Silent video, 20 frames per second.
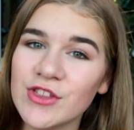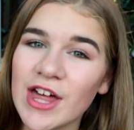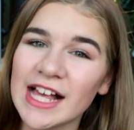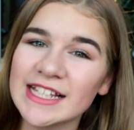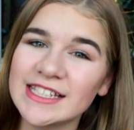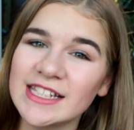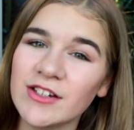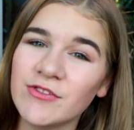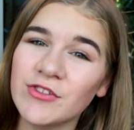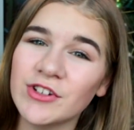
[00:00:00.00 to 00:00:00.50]

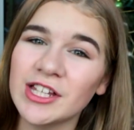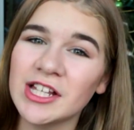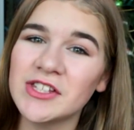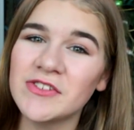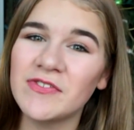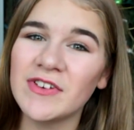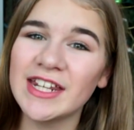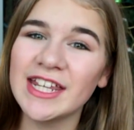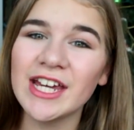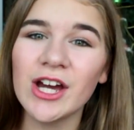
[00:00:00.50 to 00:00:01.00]
that's it for
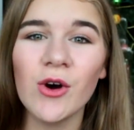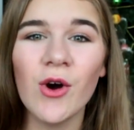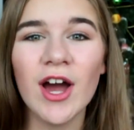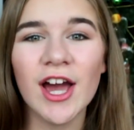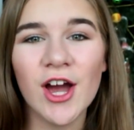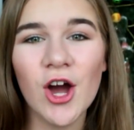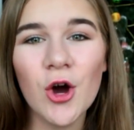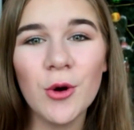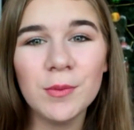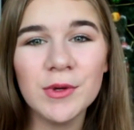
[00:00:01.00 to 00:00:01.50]
this video.
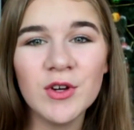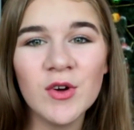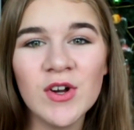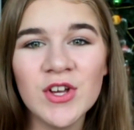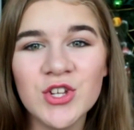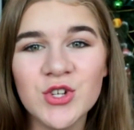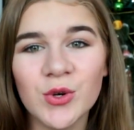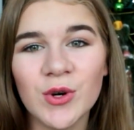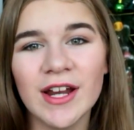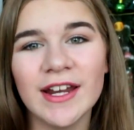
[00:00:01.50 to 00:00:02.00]
I hope you
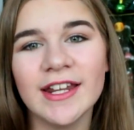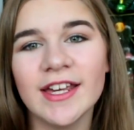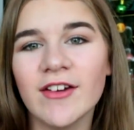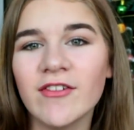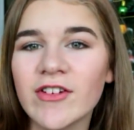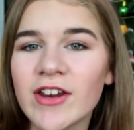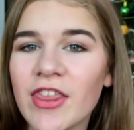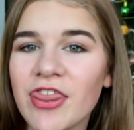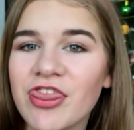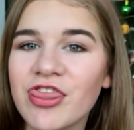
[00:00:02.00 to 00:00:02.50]
enjoyed. Give
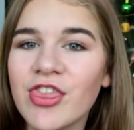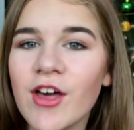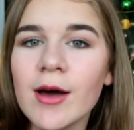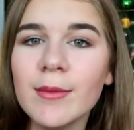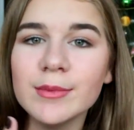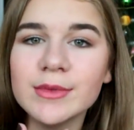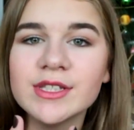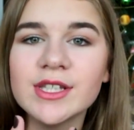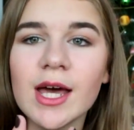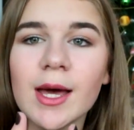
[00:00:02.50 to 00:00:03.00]
it a
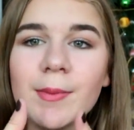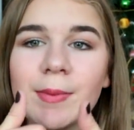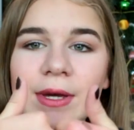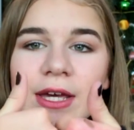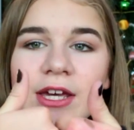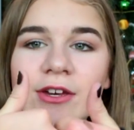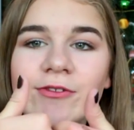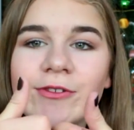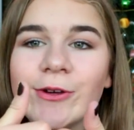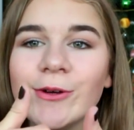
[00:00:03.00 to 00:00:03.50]
thumbs up
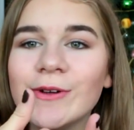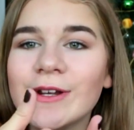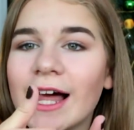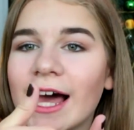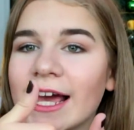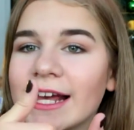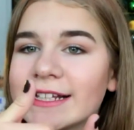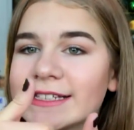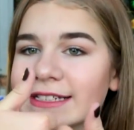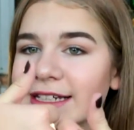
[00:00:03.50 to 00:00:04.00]
if you
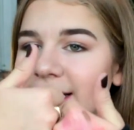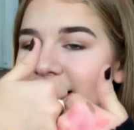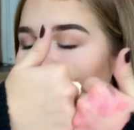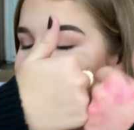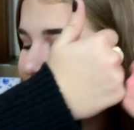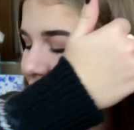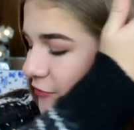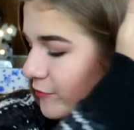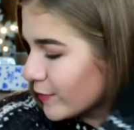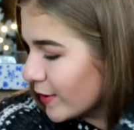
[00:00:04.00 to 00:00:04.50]
liked
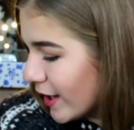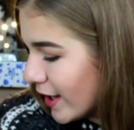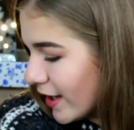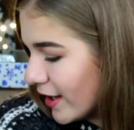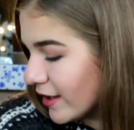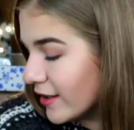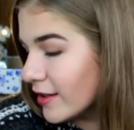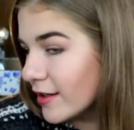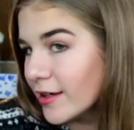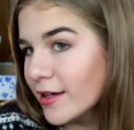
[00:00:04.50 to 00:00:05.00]
any of
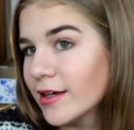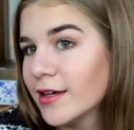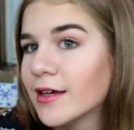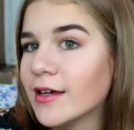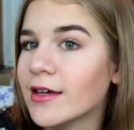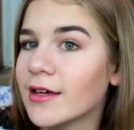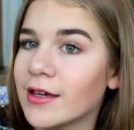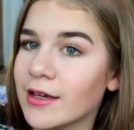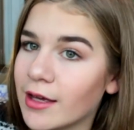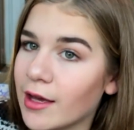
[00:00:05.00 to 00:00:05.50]
my
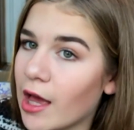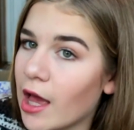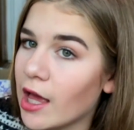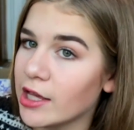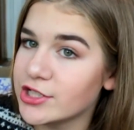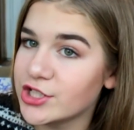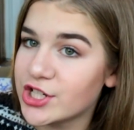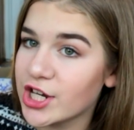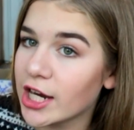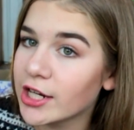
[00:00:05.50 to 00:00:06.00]

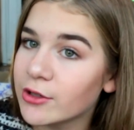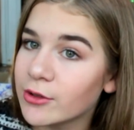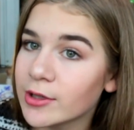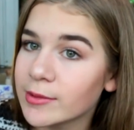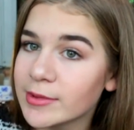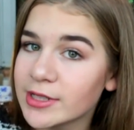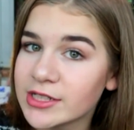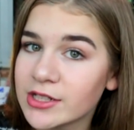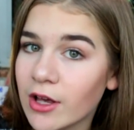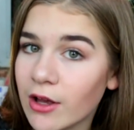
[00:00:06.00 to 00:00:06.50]

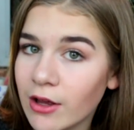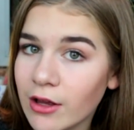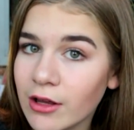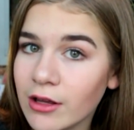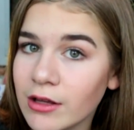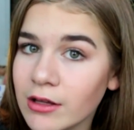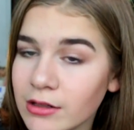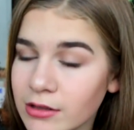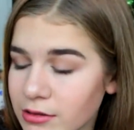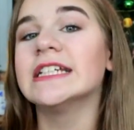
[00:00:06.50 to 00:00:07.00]
ginormous
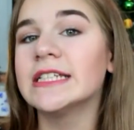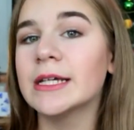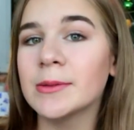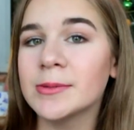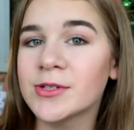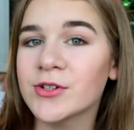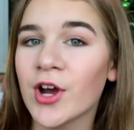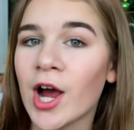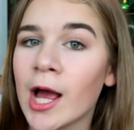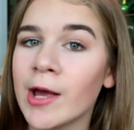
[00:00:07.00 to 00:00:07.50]
haul.
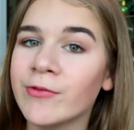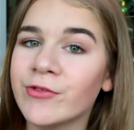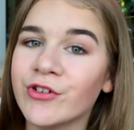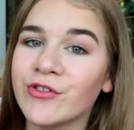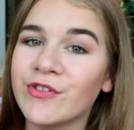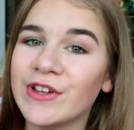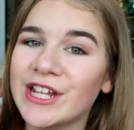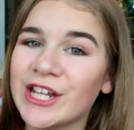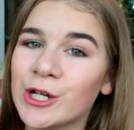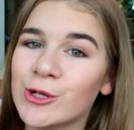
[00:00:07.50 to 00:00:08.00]
Subscribe for
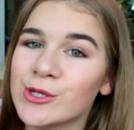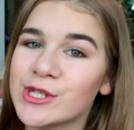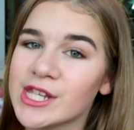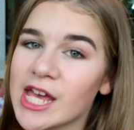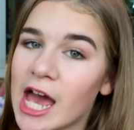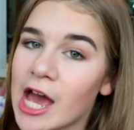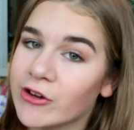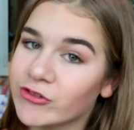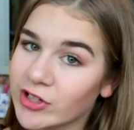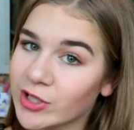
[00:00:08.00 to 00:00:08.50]
videos
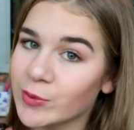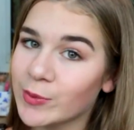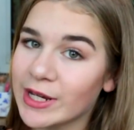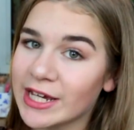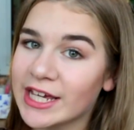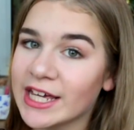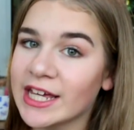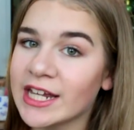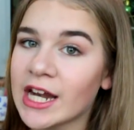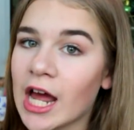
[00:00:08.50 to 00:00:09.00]
every
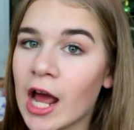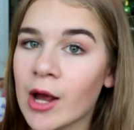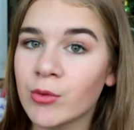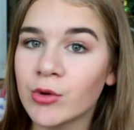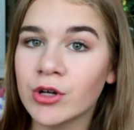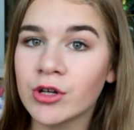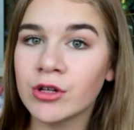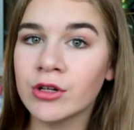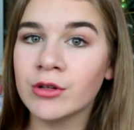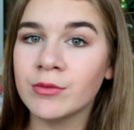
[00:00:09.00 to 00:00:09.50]
weekend. I
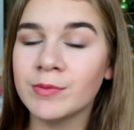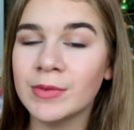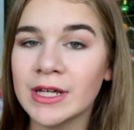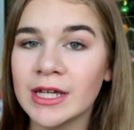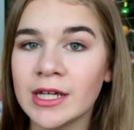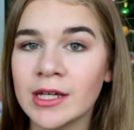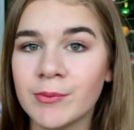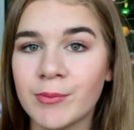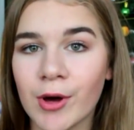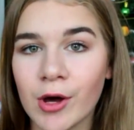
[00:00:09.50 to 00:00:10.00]
will
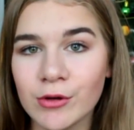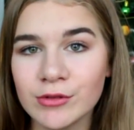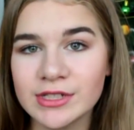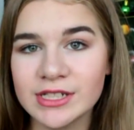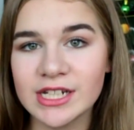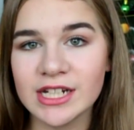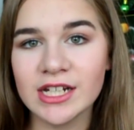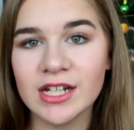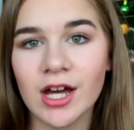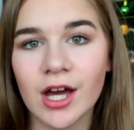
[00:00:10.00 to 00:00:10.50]
be
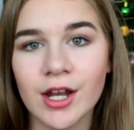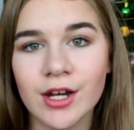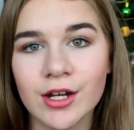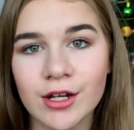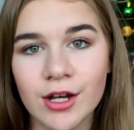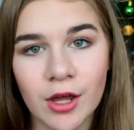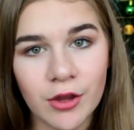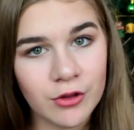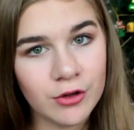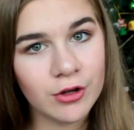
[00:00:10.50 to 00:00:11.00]
posting
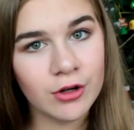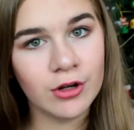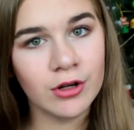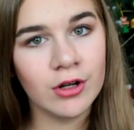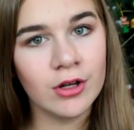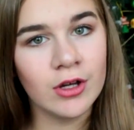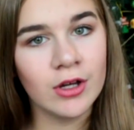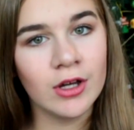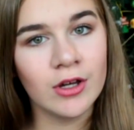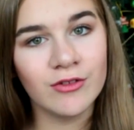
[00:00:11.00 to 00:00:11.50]
another
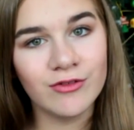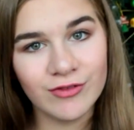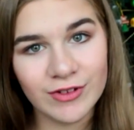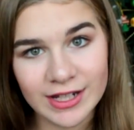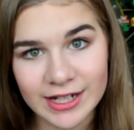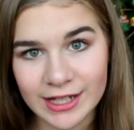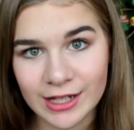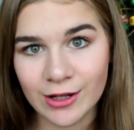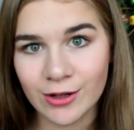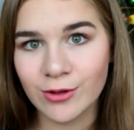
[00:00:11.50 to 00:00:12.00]

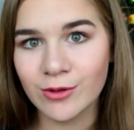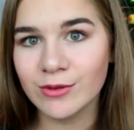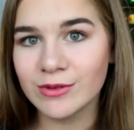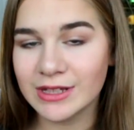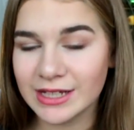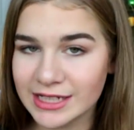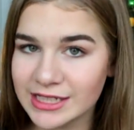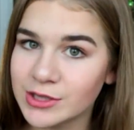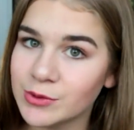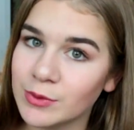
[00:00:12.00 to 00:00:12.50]
video
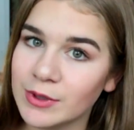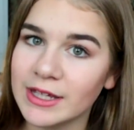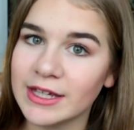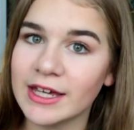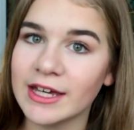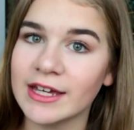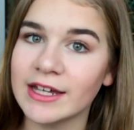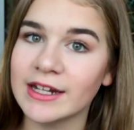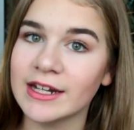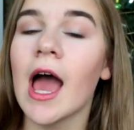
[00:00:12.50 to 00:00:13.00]
this
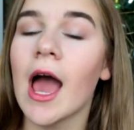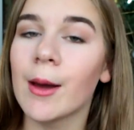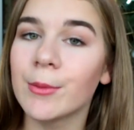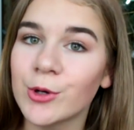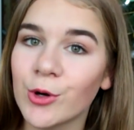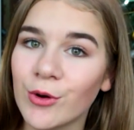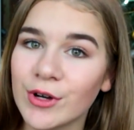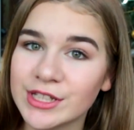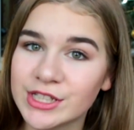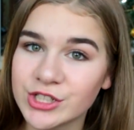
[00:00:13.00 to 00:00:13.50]
weekend. I'm
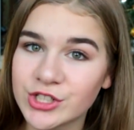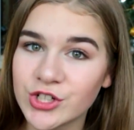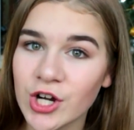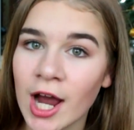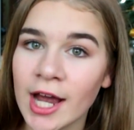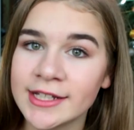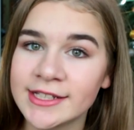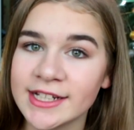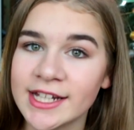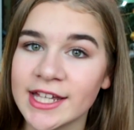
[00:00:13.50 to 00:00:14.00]
going to
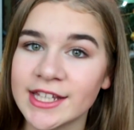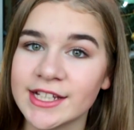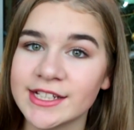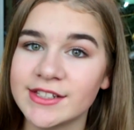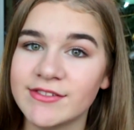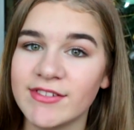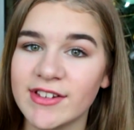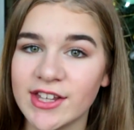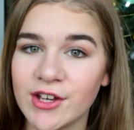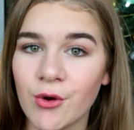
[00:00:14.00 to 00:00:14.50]
try to get
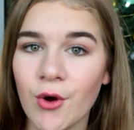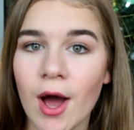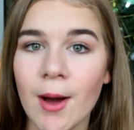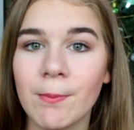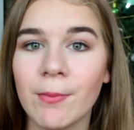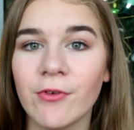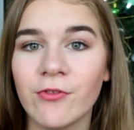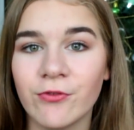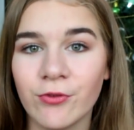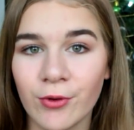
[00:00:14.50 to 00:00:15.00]
this video
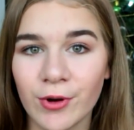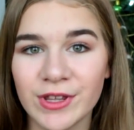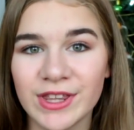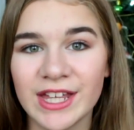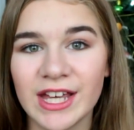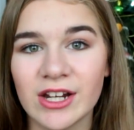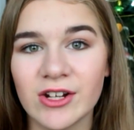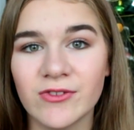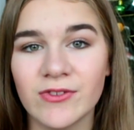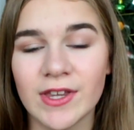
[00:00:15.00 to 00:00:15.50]
up before
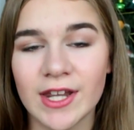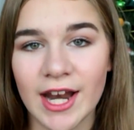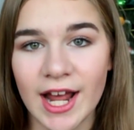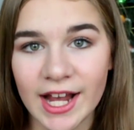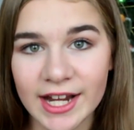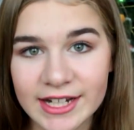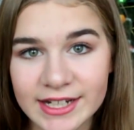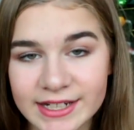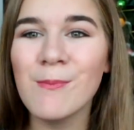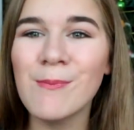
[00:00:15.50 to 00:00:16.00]
the end of the night.